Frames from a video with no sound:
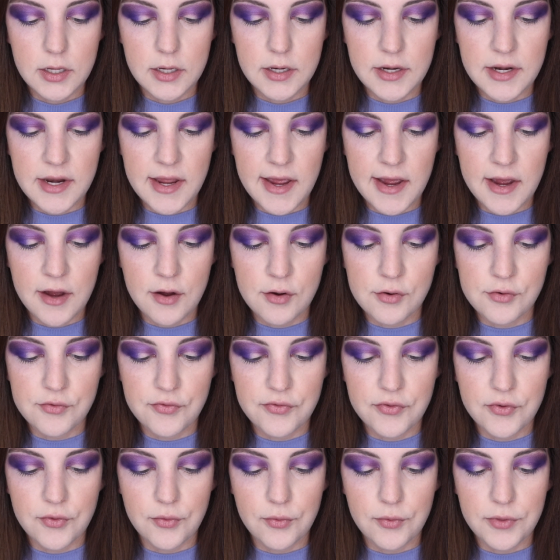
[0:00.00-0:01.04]
Now
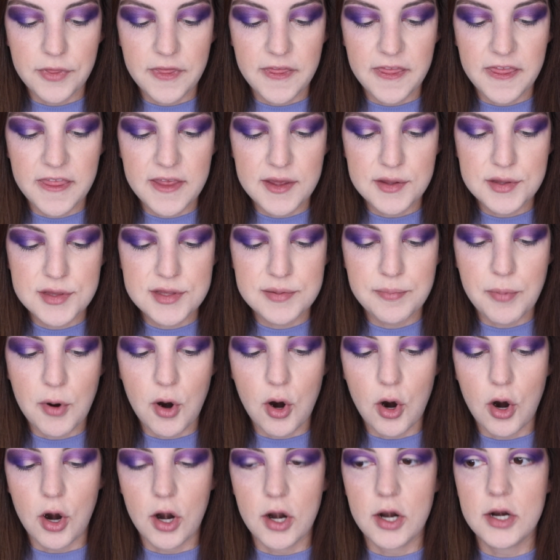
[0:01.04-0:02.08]
for this
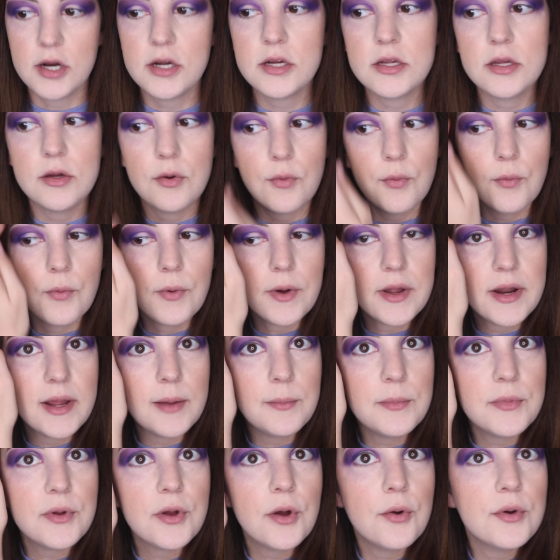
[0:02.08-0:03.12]
part, what
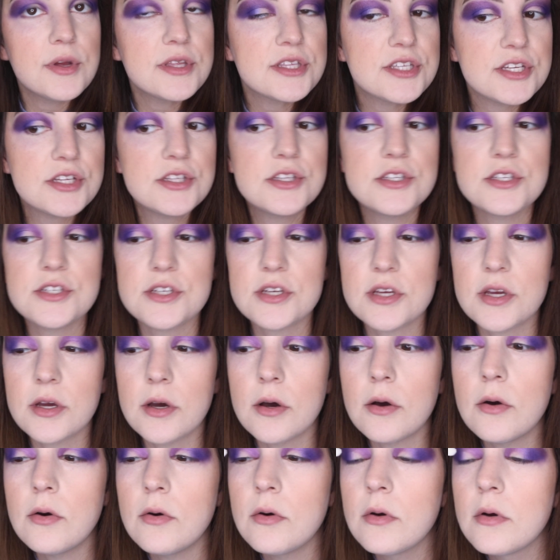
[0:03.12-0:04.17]
I'm going to
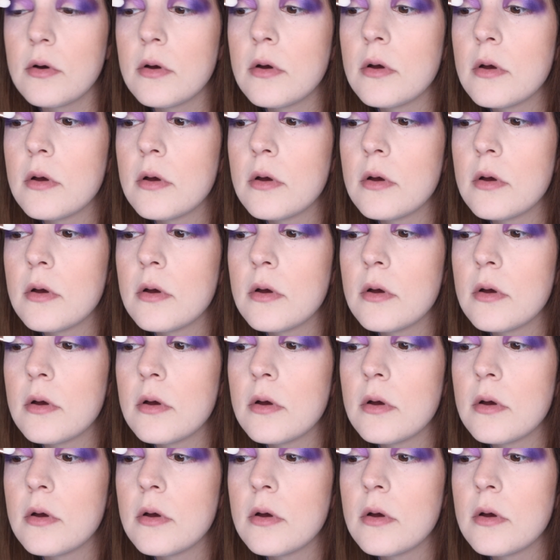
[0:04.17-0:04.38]
do